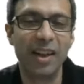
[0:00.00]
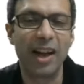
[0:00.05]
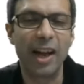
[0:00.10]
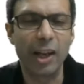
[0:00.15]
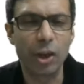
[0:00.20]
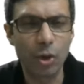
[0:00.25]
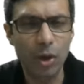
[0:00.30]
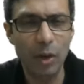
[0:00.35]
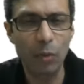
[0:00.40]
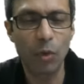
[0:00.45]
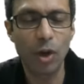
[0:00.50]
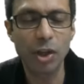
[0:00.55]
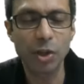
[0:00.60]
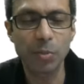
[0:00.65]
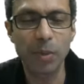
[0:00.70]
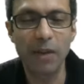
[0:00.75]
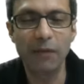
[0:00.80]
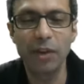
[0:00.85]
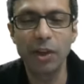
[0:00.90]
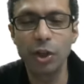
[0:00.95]
And you can
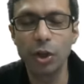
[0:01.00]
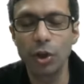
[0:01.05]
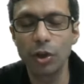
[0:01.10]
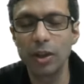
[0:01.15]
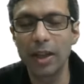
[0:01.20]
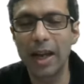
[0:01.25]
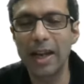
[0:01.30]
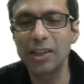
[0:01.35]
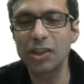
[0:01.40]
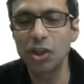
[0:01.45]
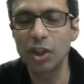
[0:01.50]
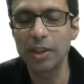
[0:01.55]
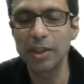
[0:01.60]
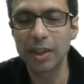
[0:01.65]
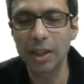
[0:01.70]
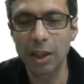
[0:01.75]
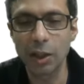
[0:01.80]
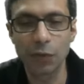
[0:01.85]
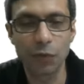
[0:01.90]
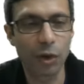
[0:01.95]
watch my video on that.
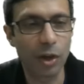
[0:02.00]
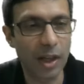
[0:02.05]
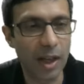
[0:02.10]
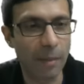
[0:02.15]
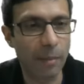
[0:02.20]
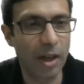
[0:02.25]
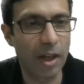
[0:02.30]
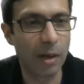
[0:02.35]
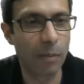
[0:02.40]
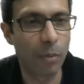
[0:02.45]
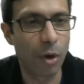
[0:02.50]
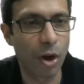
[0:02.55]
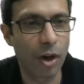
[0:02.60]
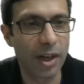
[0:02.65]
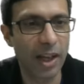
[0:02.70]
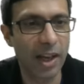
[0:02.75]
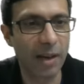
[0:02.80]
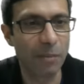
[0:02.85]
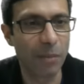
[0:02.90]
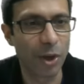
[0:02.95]
Just search for chemical
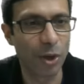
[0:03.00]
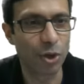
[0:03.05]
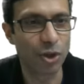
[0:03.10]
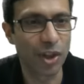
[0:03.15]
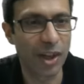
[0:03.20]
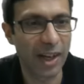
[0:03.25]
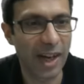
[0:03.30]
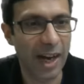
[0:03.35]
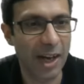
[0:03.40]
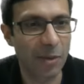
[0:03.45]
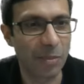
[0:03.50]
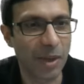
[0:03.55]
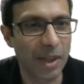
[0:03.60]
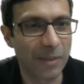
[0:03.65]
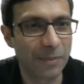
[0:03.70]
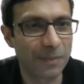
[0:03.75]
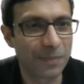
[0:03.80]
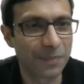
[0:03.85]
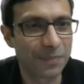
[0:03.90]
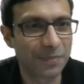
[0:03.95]
bonding Manocha
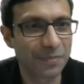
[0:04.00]
Academy.